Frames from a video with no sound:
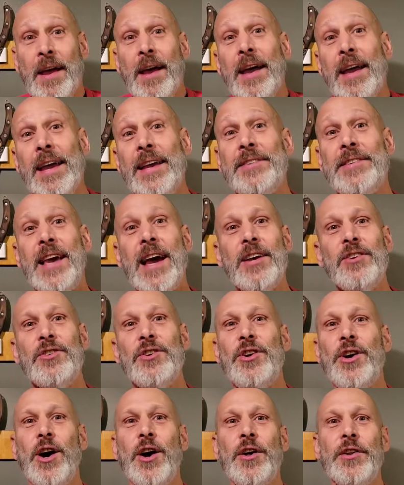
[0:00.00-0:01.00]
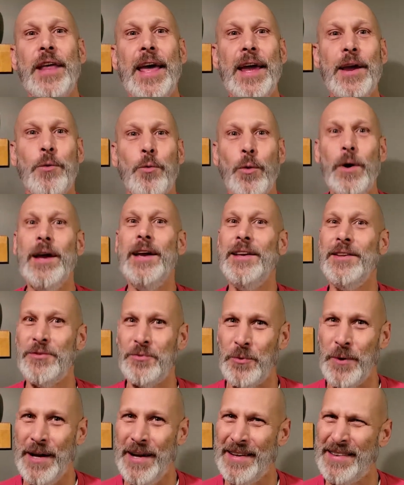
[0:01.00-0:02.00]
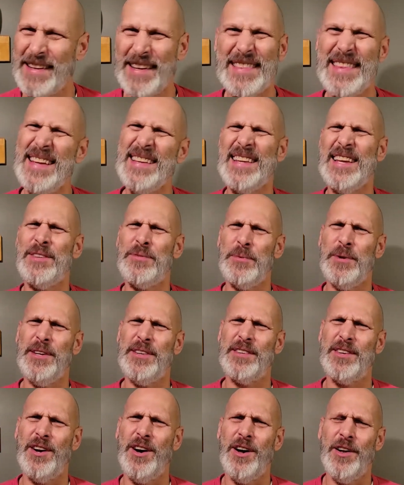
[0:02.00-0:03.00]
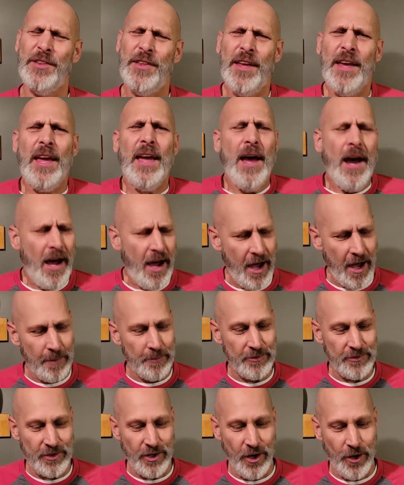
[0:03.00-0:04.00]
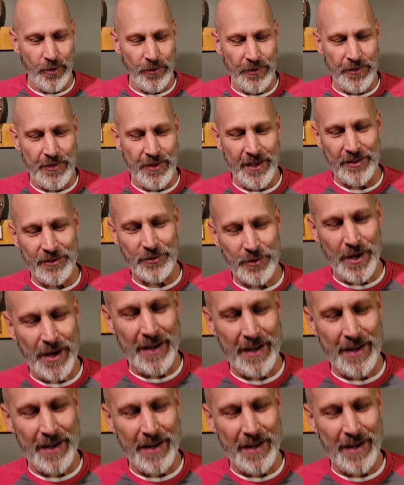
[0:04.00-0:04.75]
It's actually called a Whiz Whiz. I think that's what it's called. So this right